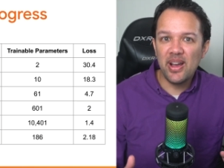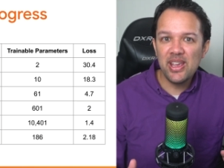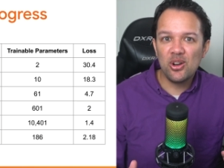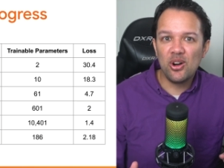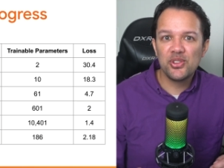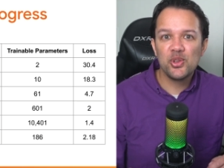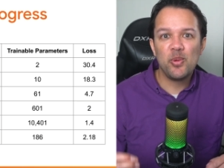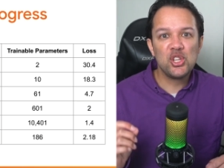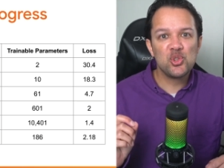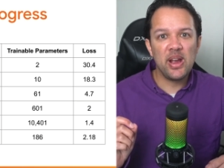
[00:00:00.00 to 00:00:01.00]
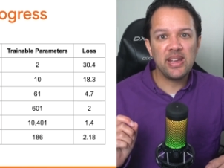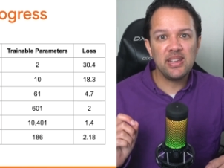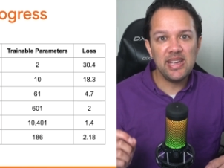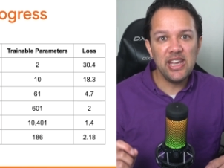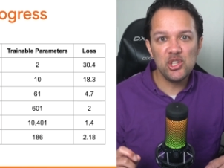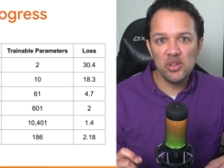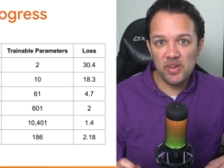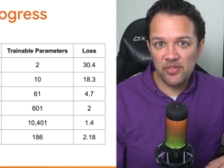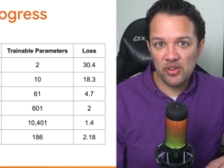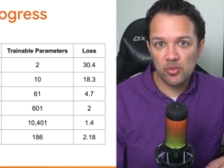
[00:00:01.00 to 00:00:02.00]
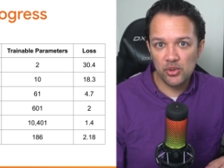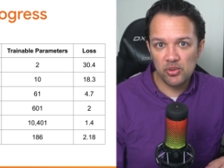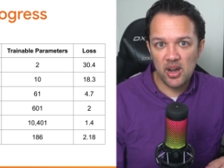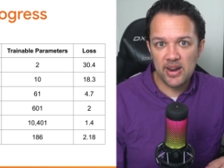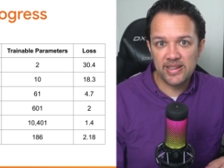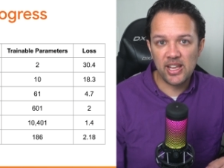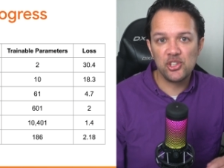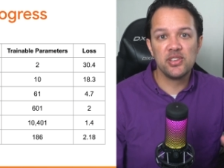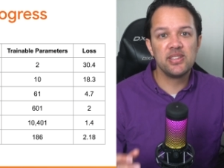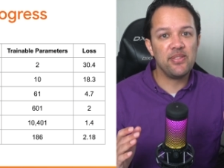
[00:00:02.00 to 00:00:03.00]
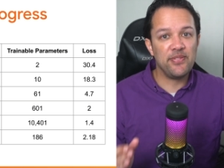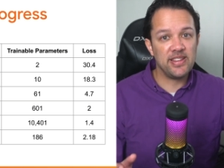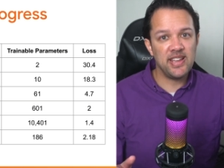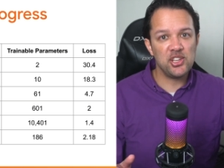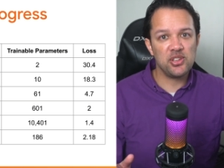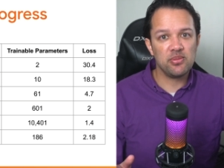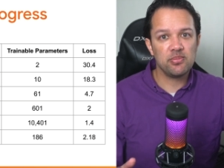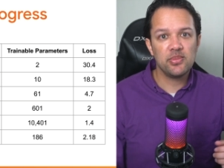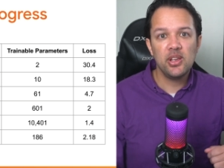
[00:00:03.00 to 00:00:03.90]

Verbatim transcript: I got when trying each of the different model architectures in this session.